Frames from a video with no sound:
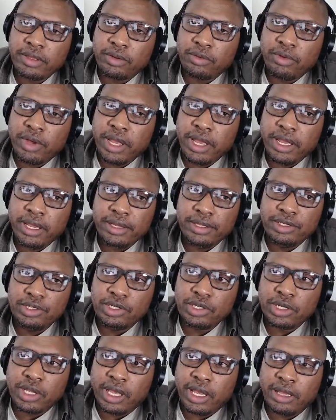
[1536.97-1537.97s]

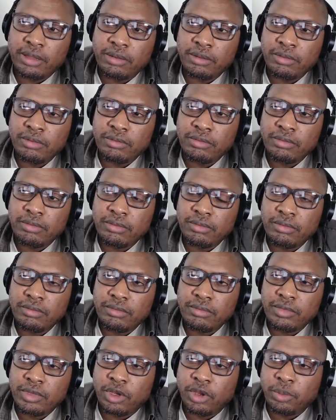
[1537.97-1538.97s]
range and
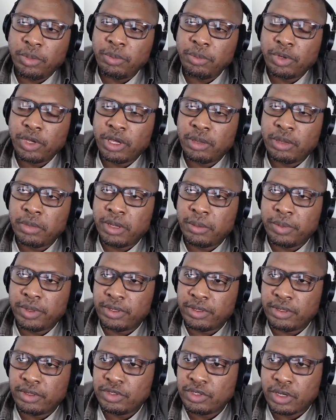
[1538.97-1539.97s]
you know people come up
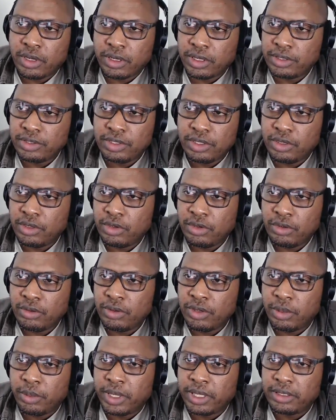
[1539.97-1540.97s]
and talking to
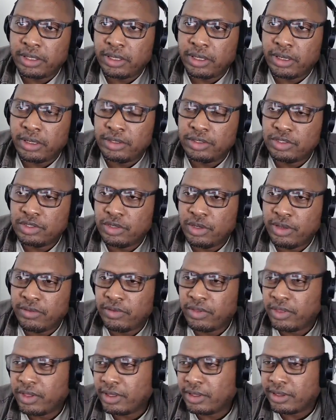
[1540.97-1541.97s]
you about the guns do you ever
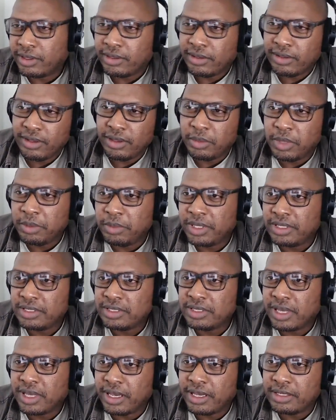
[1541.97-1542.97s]
think like oh, maybe
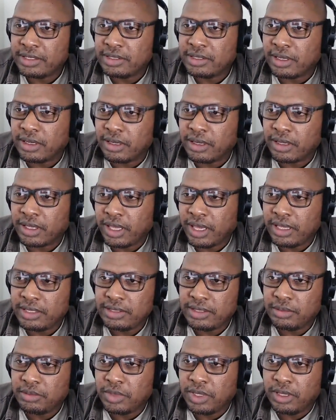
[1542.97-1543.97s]
this guy's uh,
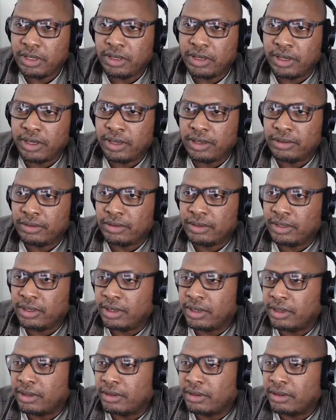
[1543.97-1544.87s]
casing me out you know